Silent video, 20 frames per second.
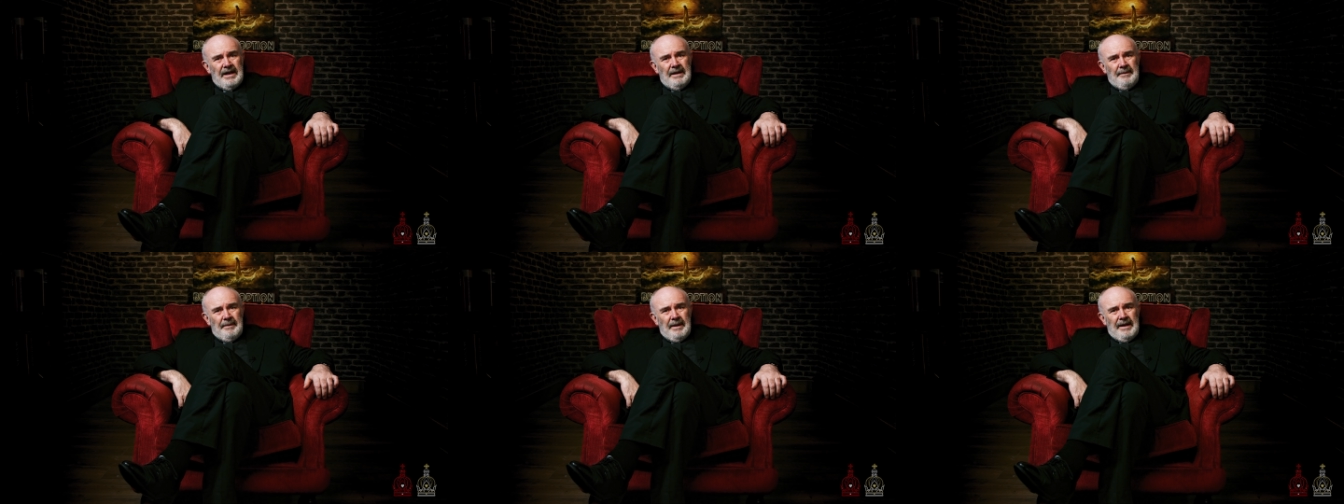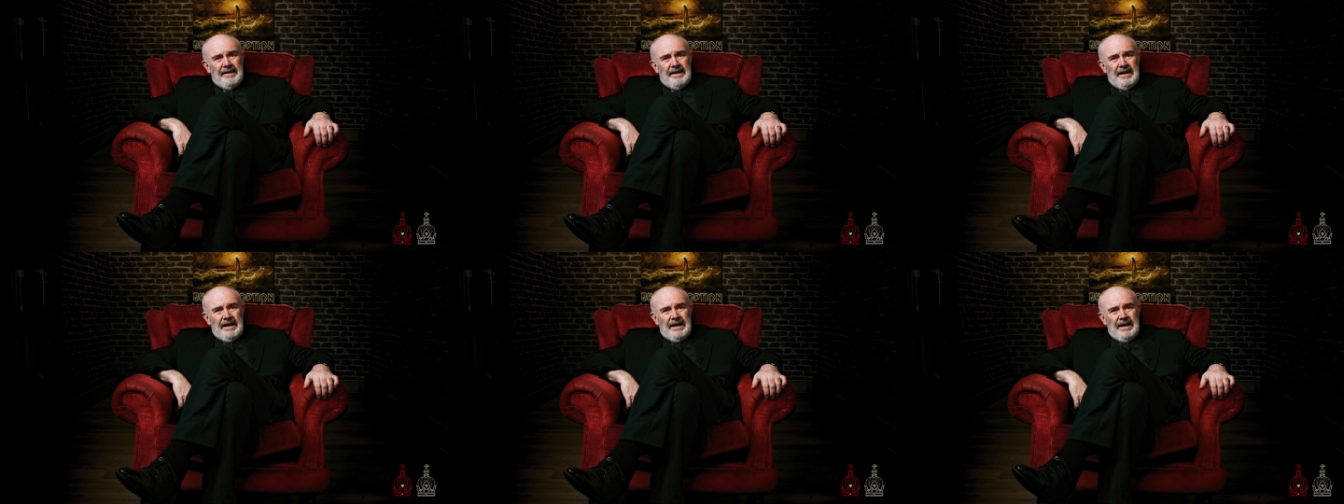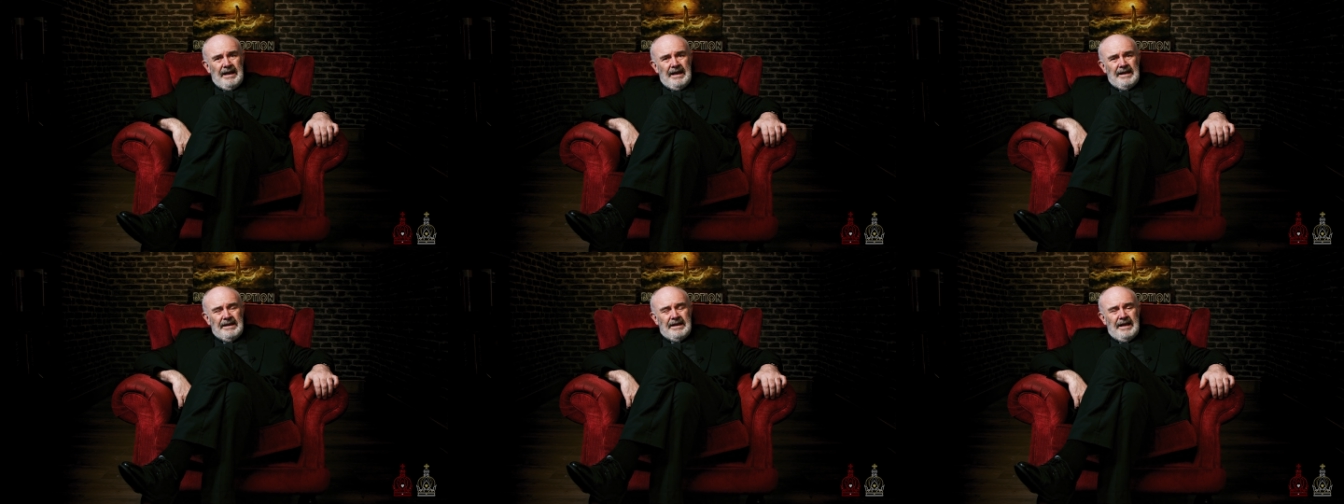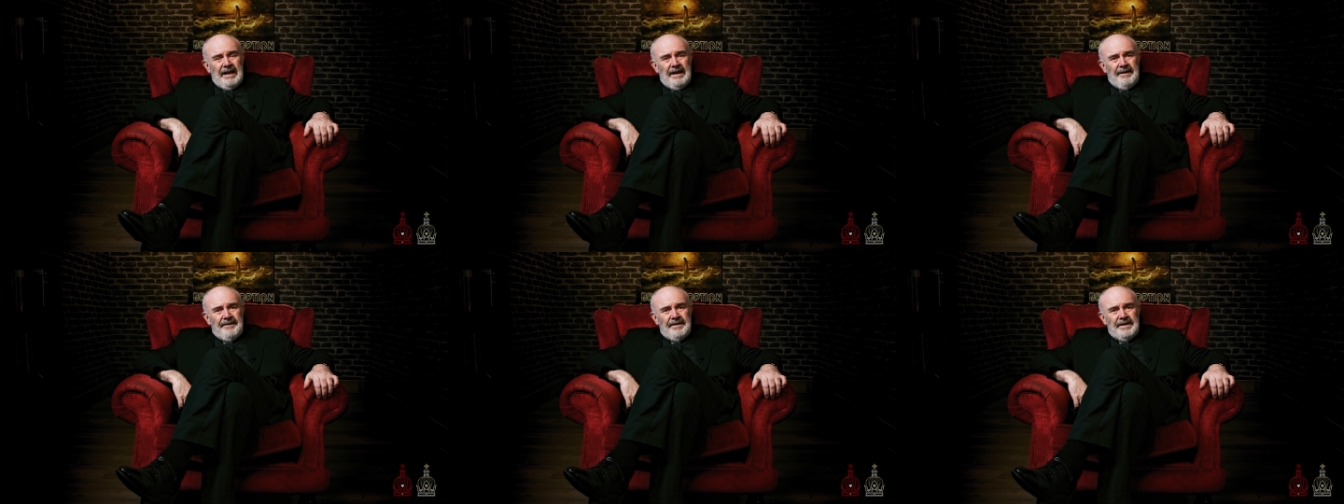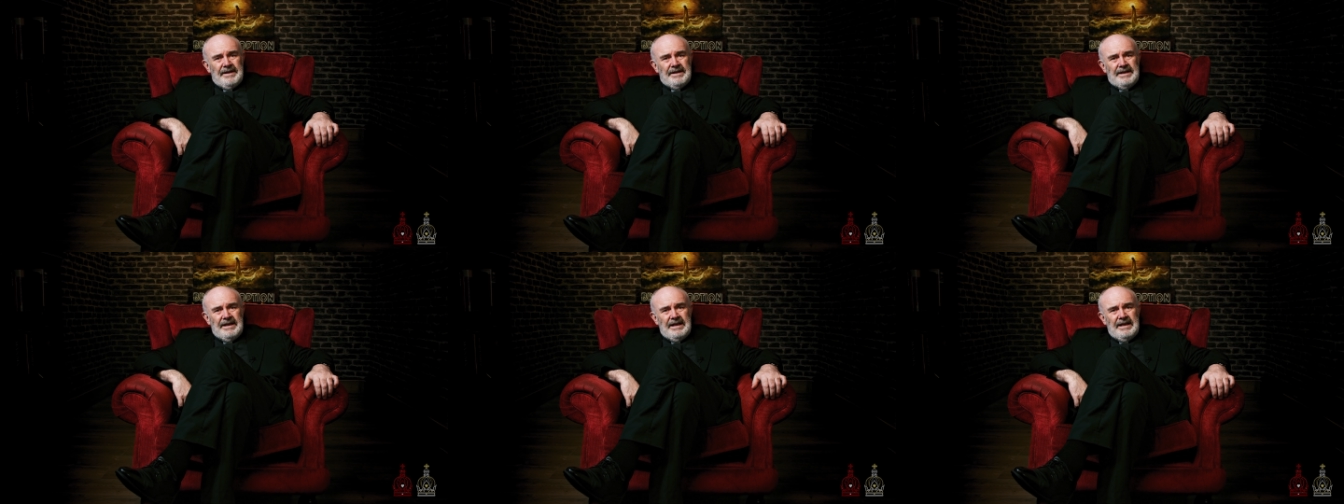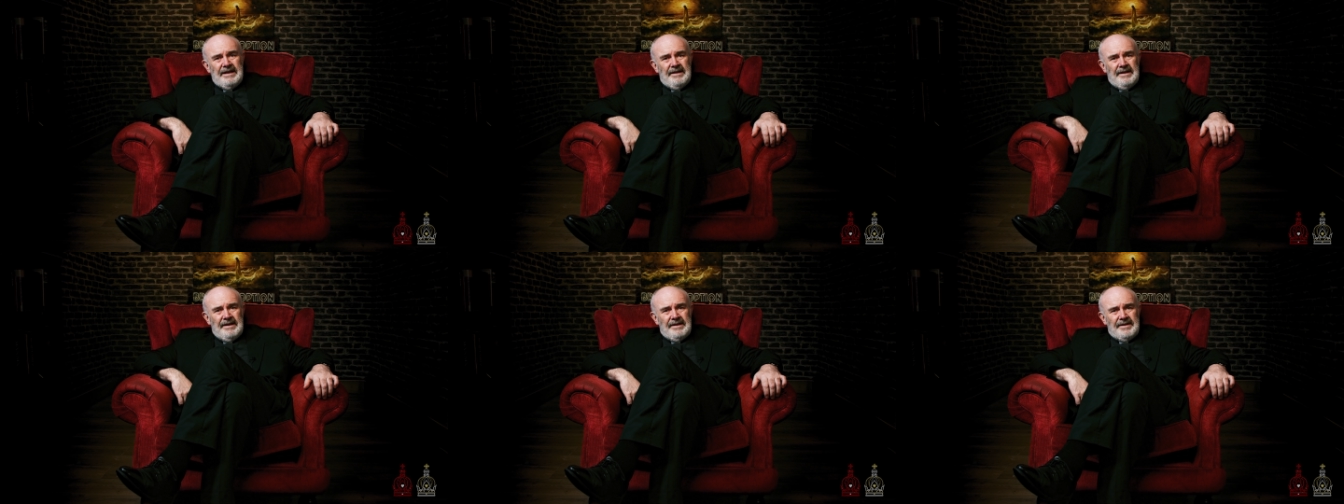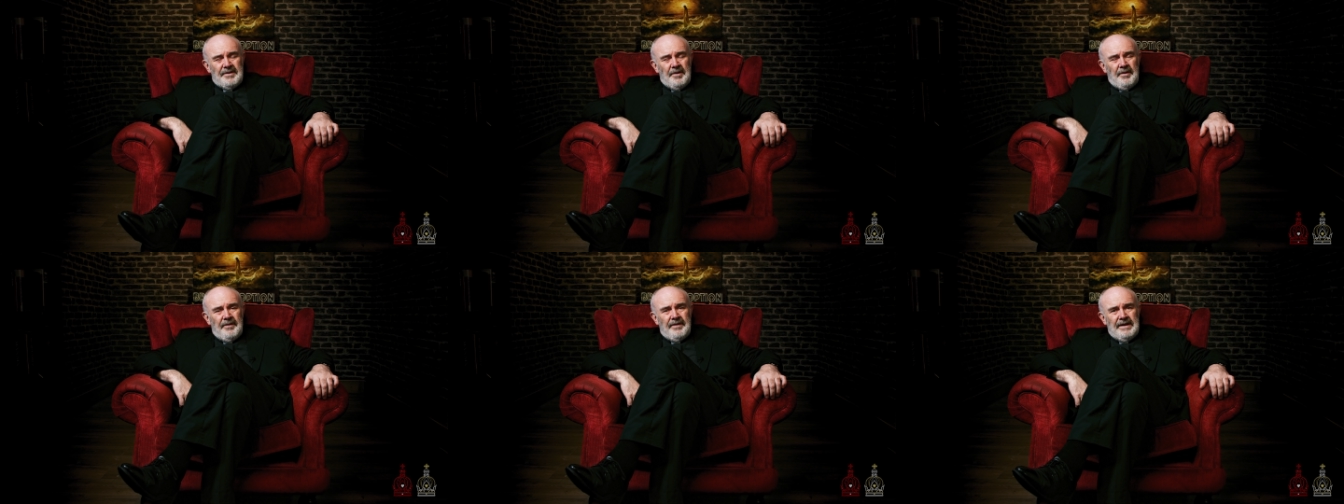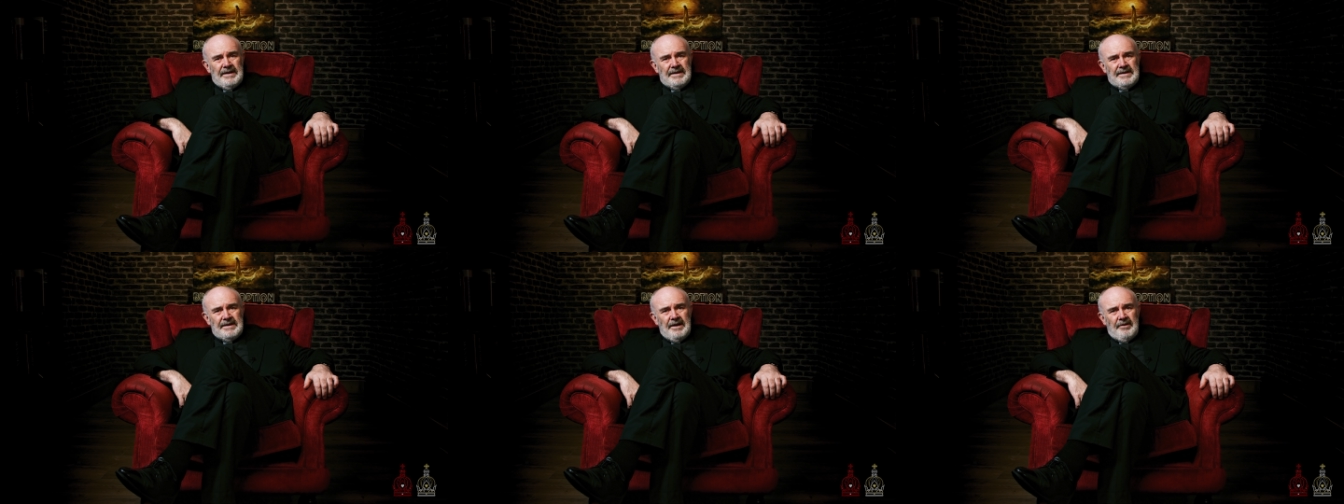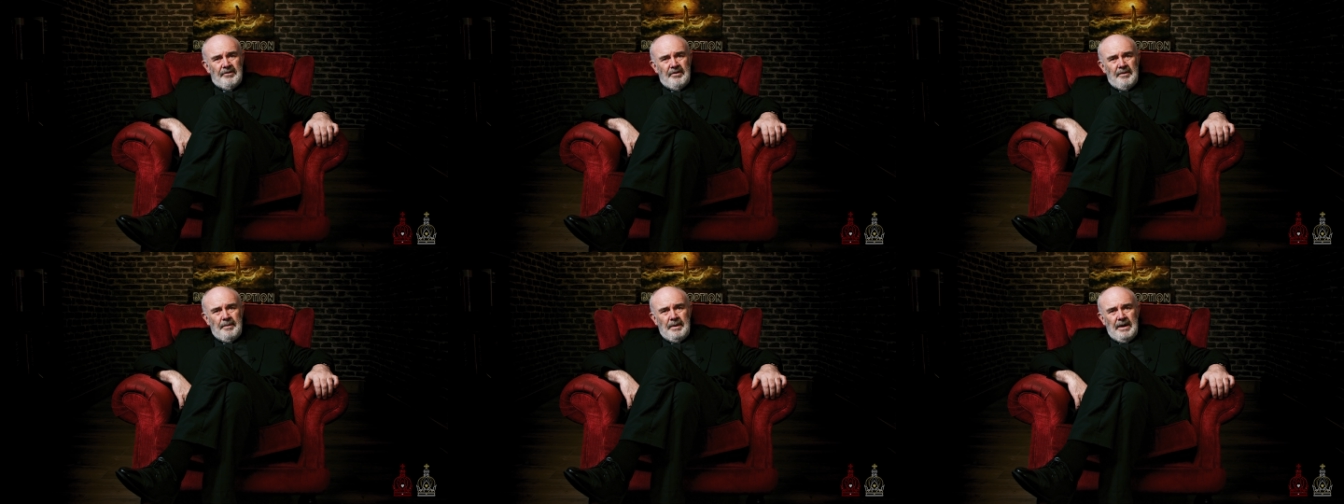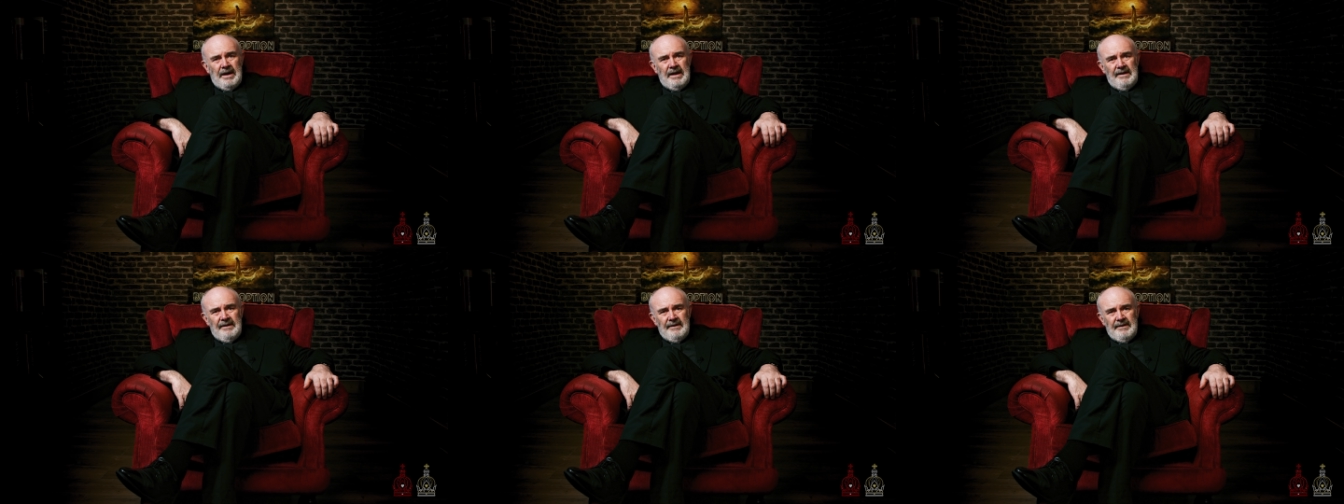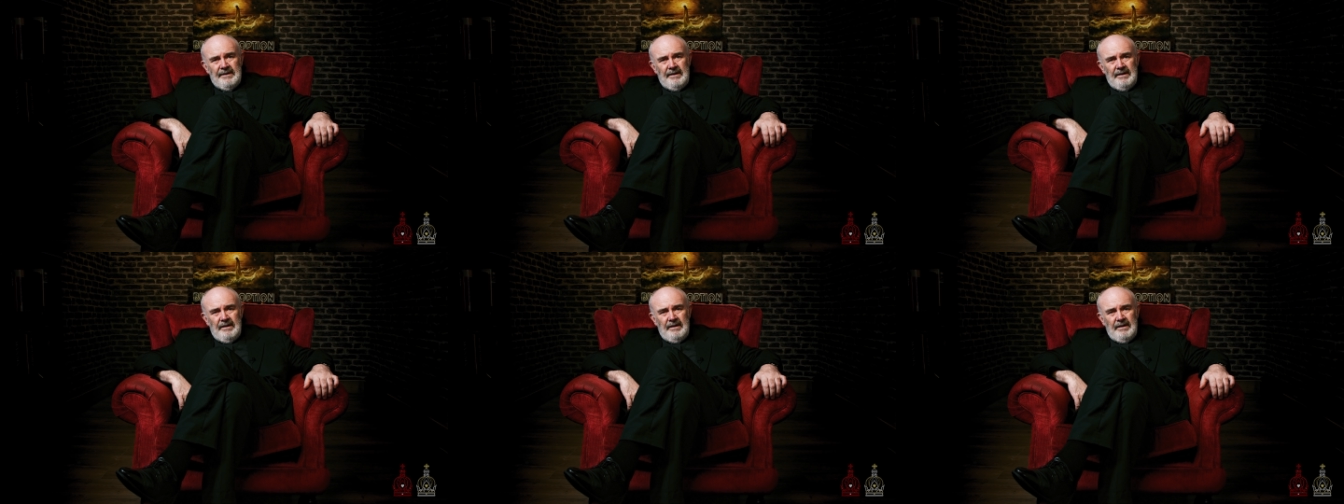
by the NKVD, the Soviet secret police.